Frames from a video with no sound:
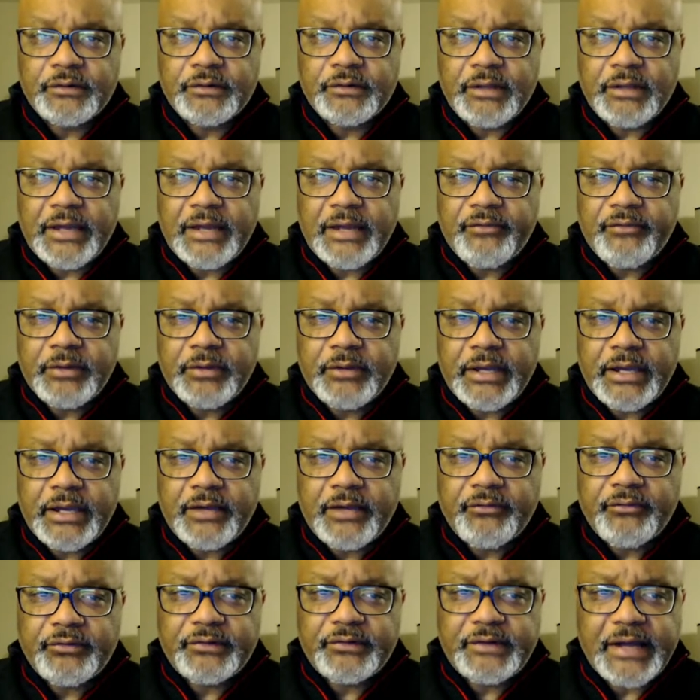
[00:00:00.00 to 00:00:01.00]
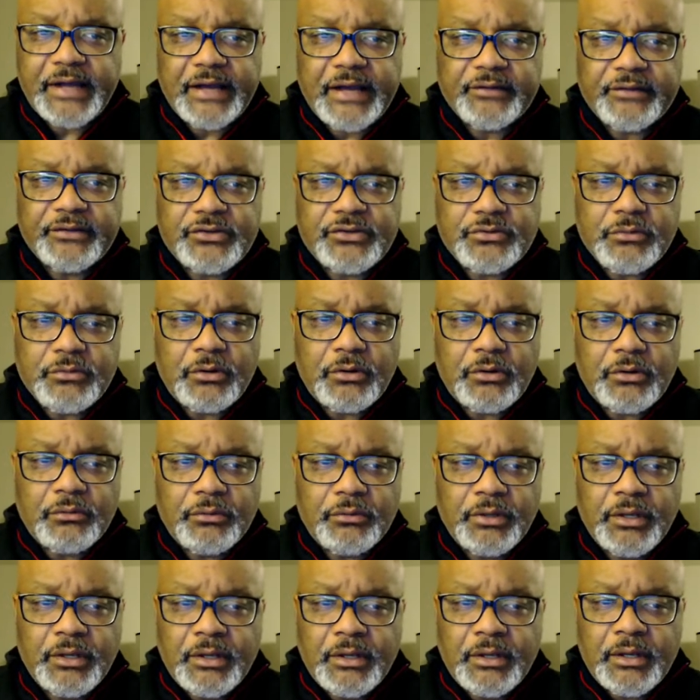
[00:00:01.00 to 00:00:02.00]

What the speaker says: A lot of you have stocks that you own.